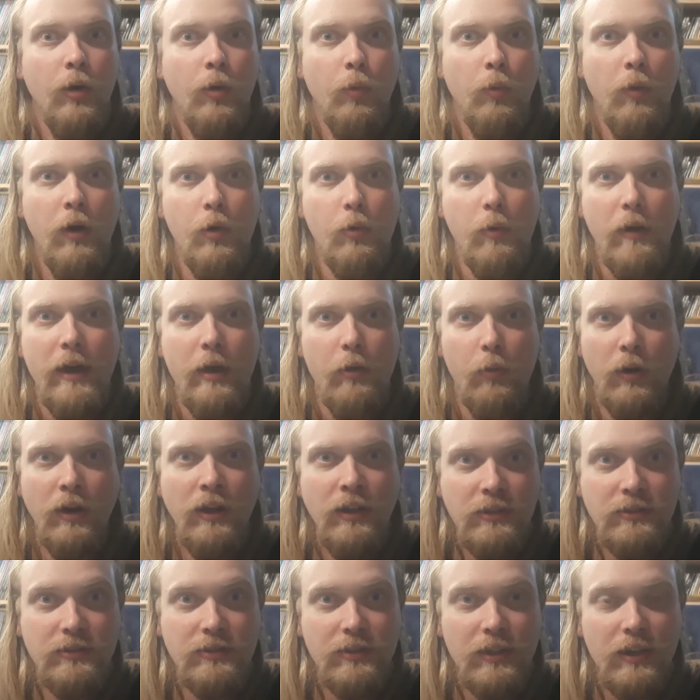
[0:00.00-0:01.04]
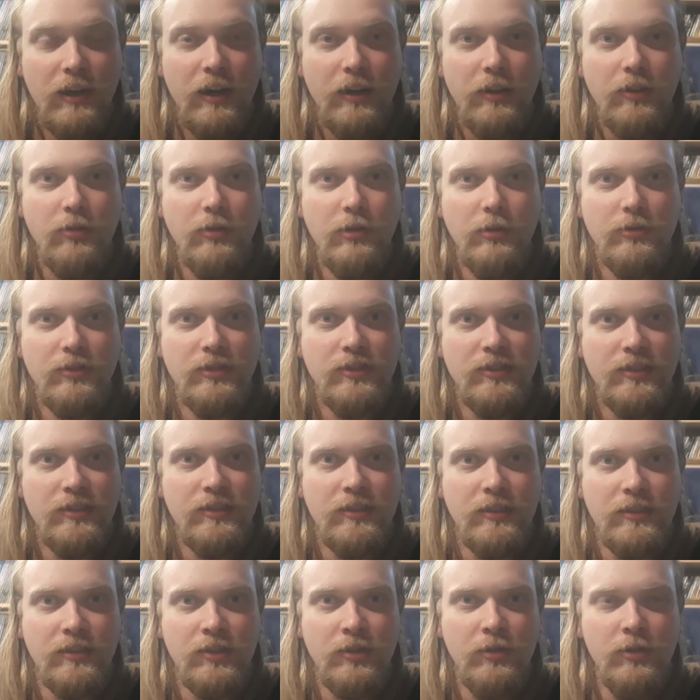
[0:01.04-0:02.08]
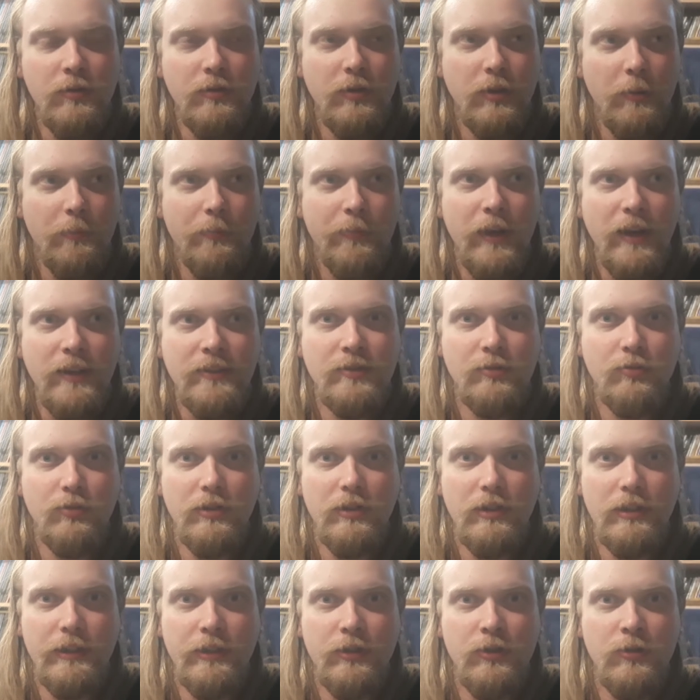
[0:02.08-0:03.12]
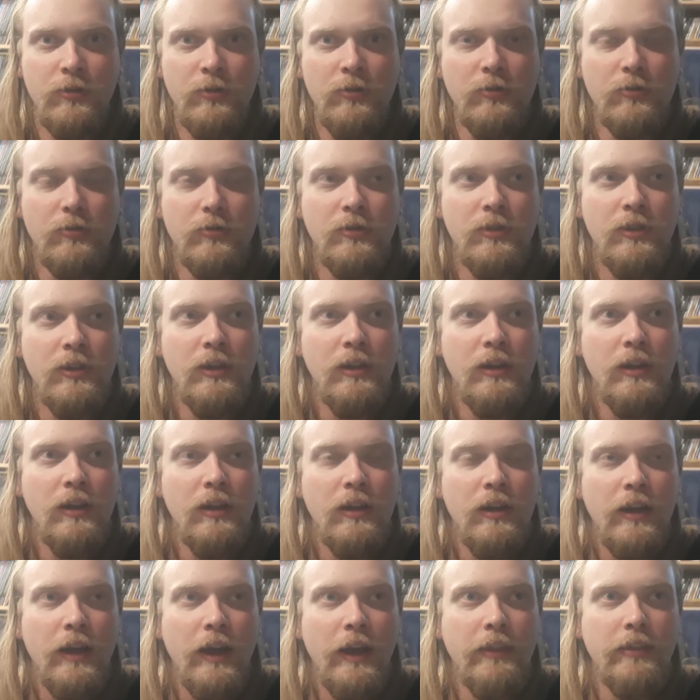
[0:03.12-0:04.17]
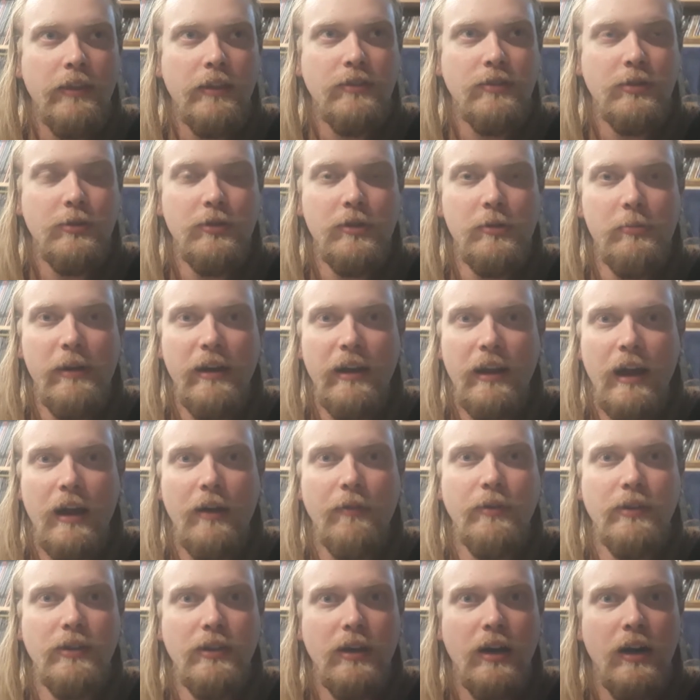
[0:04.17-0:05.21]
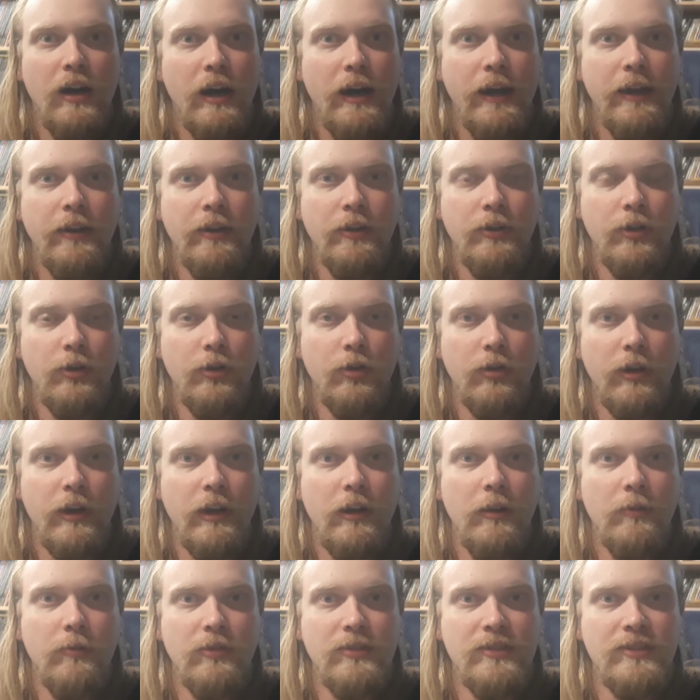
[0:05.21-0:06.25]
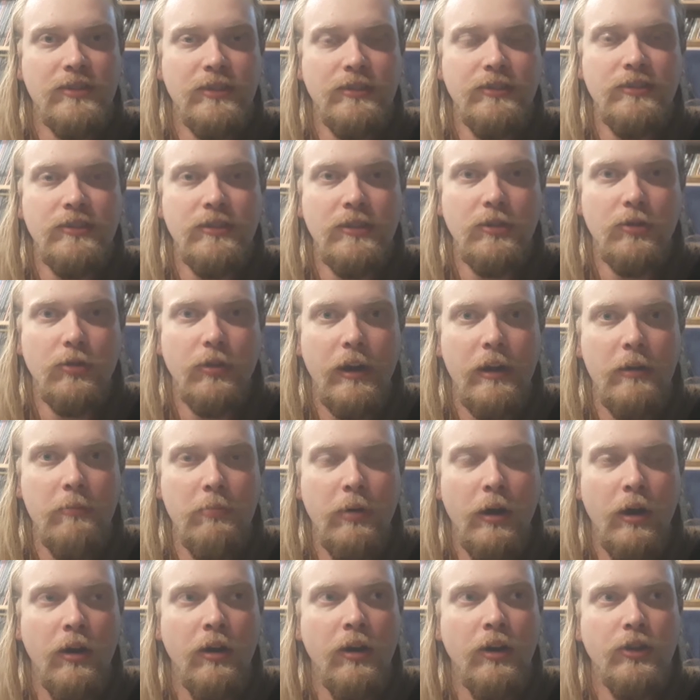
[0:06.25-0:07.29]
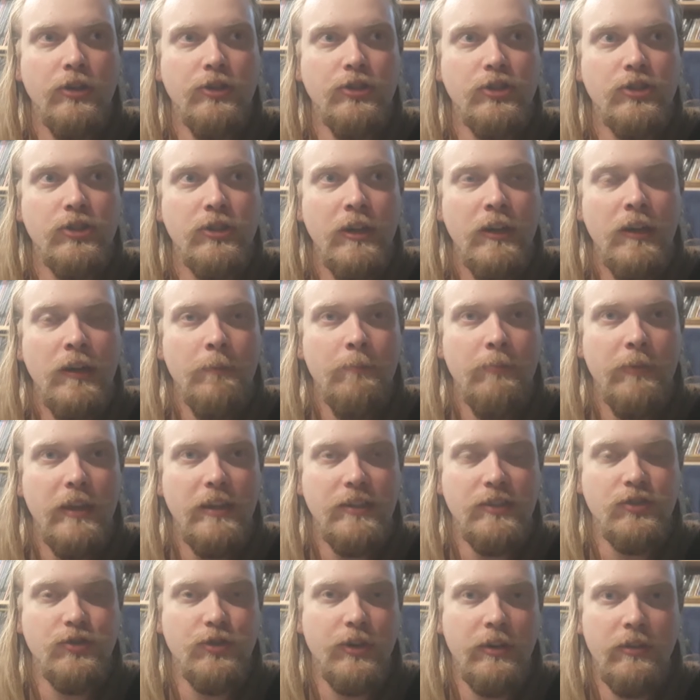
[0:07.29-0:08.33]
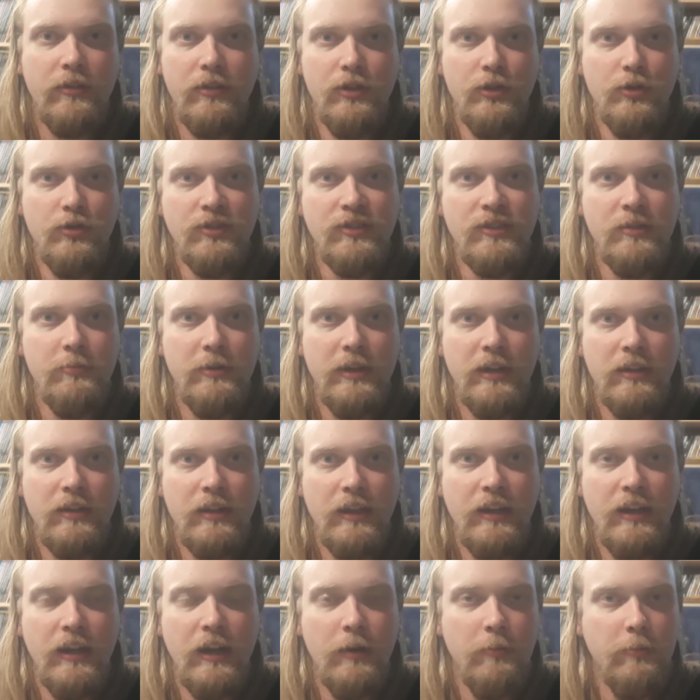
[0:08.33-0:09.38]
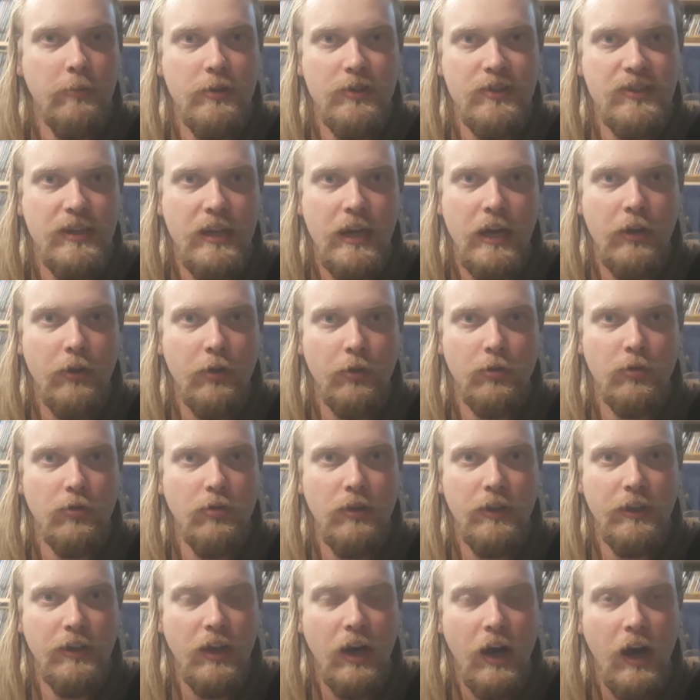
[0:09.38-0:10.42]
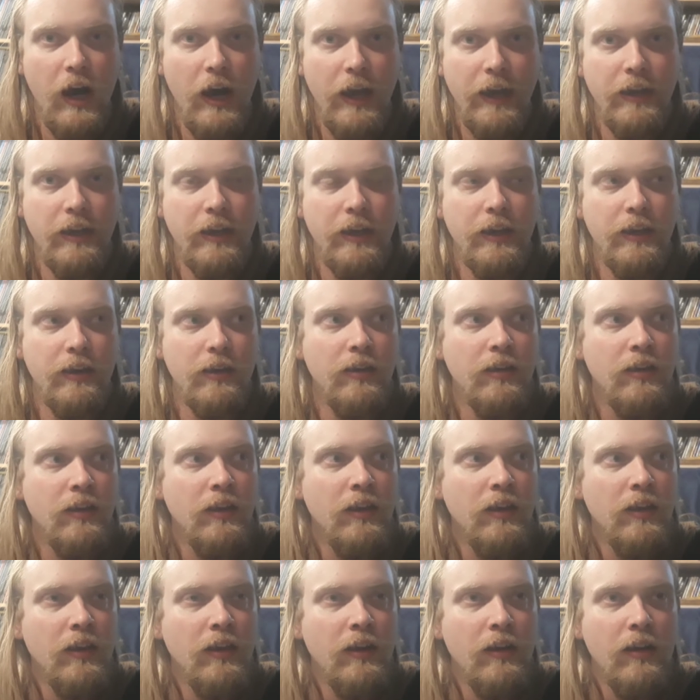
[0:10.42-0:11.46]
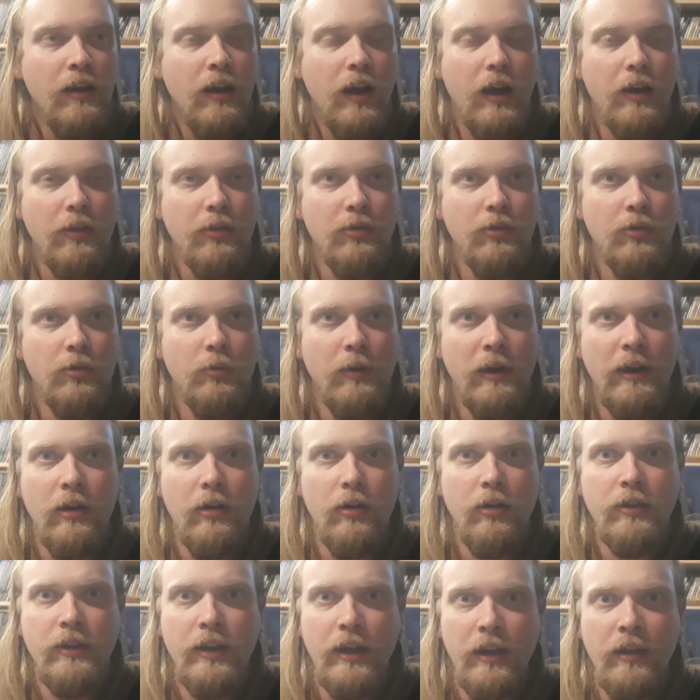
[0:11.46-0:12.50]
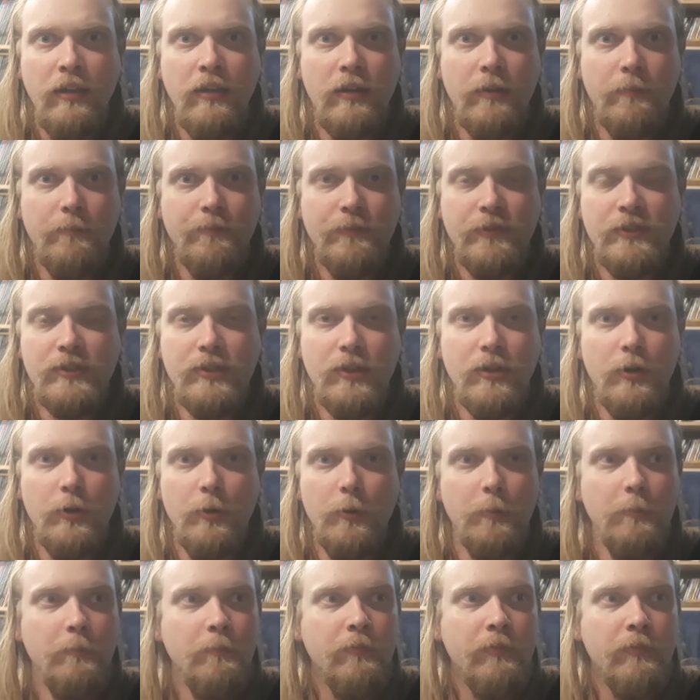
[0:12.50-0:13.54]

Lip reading: whoa, wait, what? I thought it was just the two of them. That's really cool. And they talk about having to hide underground since the Great Purge. Their strength used to be in their numbers, now they're all in hiding. I thought, wow, okay then, so